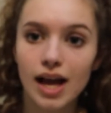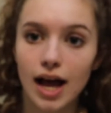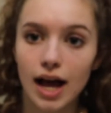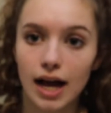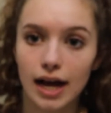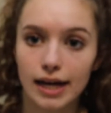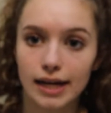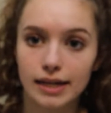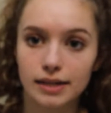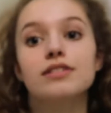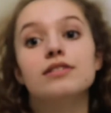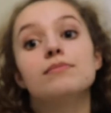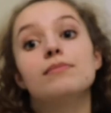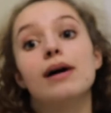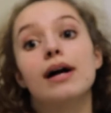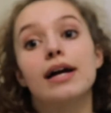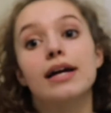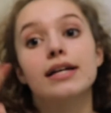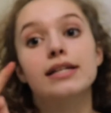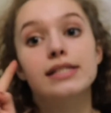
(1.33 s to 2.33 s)
Hi. This is
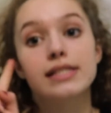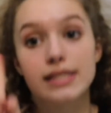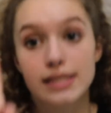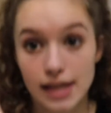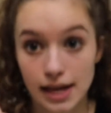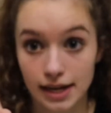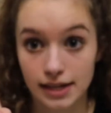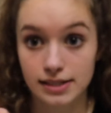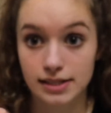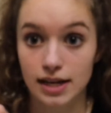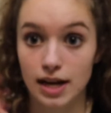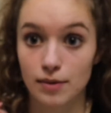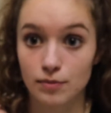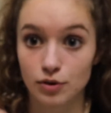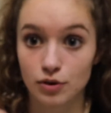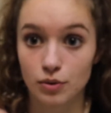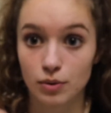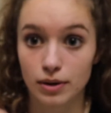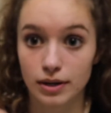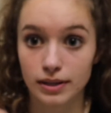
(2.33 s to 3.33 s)
my second time
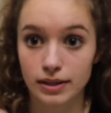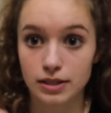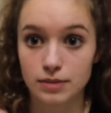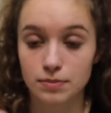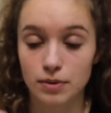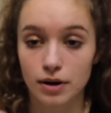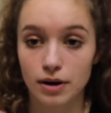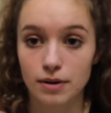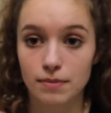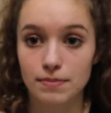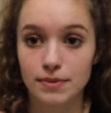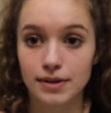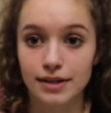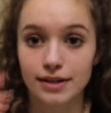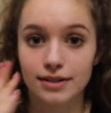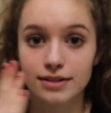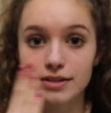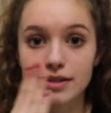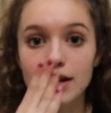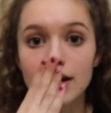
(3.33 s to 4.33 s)
recording this part
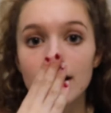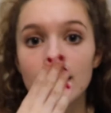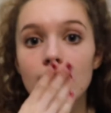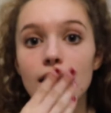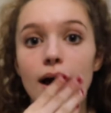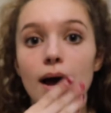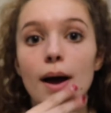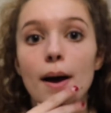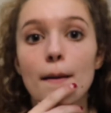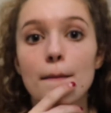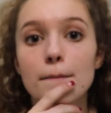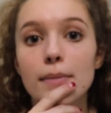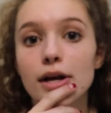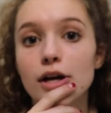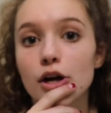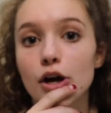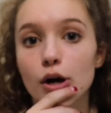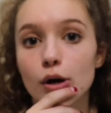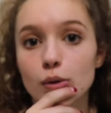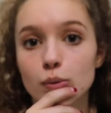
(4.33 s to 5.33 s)
because my
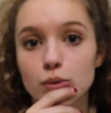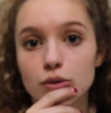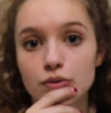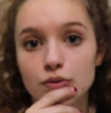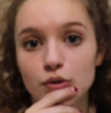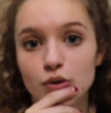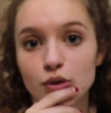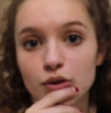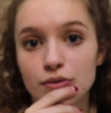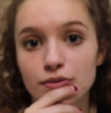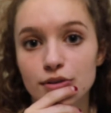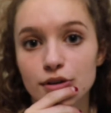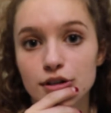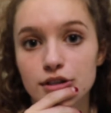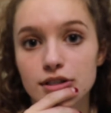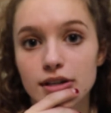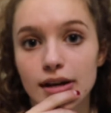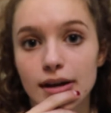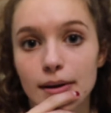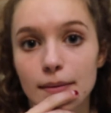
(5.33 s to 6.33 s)
card was full the
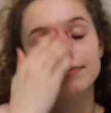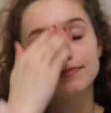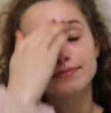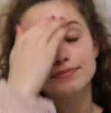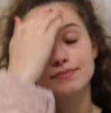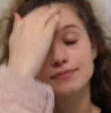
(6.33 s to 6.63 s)
first time.